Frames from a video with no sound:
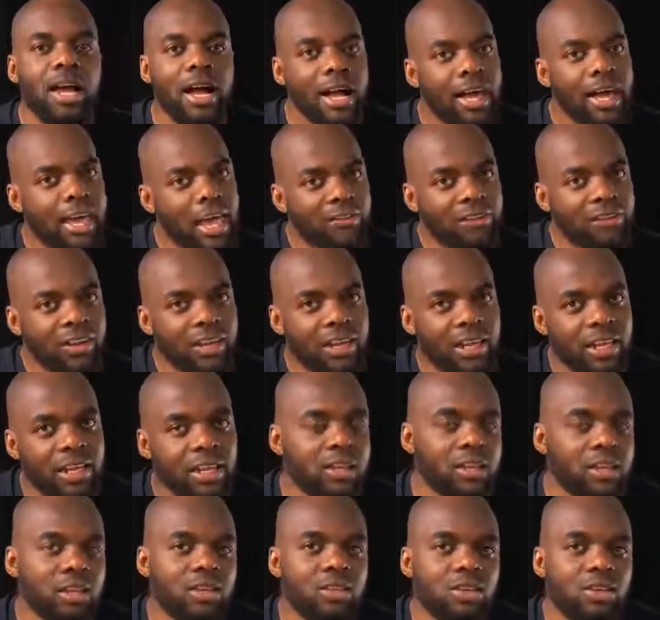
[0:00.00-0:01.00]
I have a
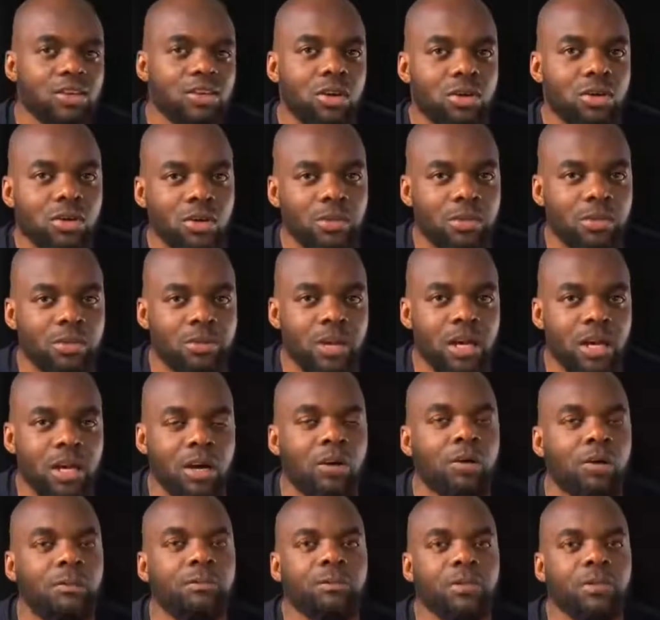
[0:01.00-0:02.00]
link in the show notes
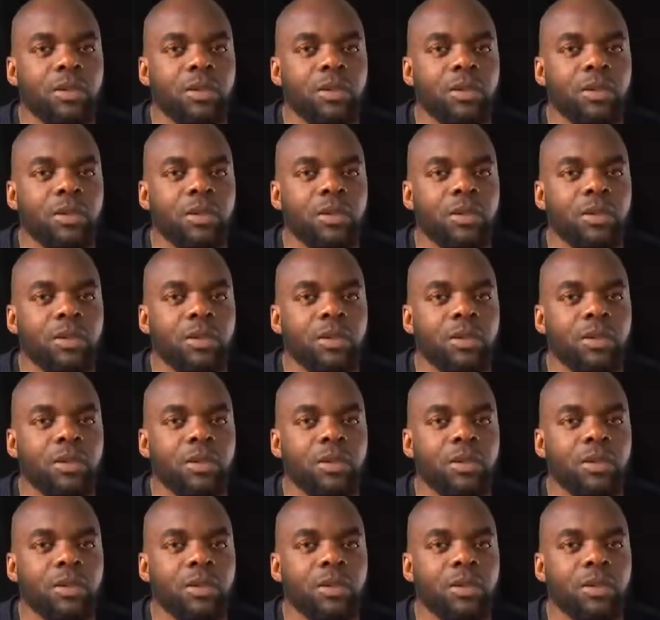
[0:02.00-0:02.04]
below,